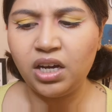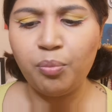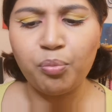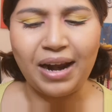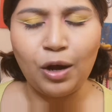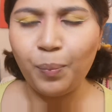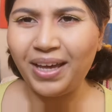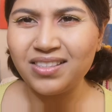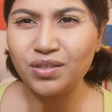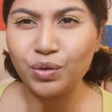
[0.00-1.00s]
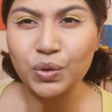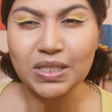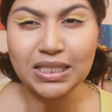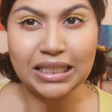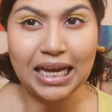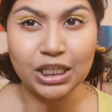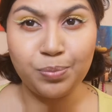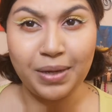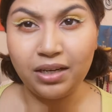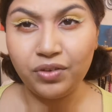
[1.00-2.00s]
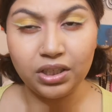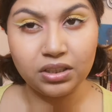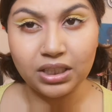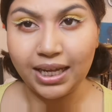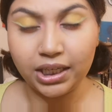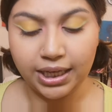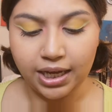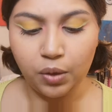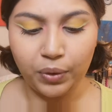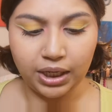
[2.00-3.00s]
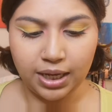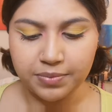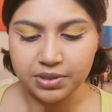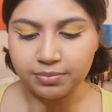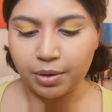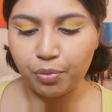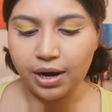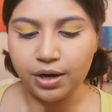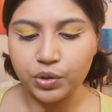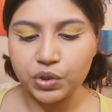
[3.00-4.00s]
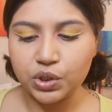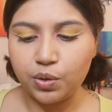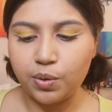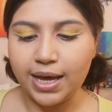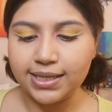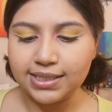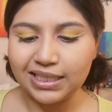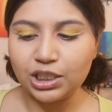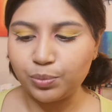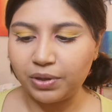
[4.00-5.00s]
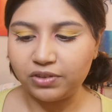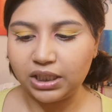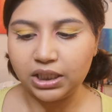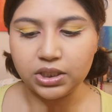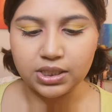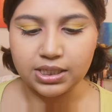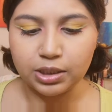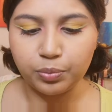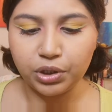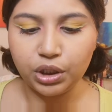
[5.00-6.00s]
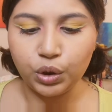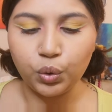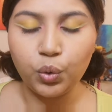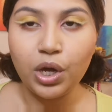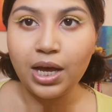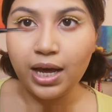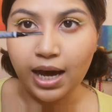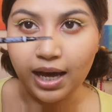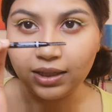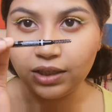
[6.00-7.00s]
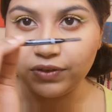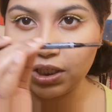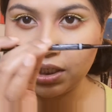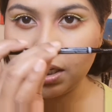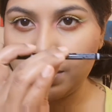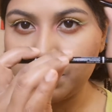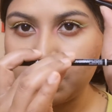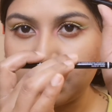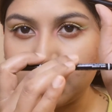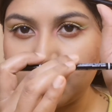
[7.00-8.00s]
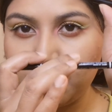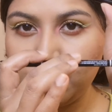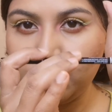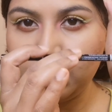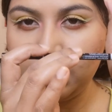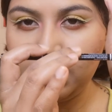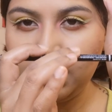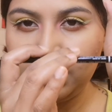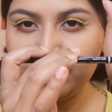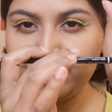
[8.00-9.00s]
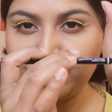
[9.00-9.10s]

brow pencil slash benefit kind of gal when it comes to my brows, so Anastasia Beverly Hills is still pretty new. I love that it comes with a spoolie,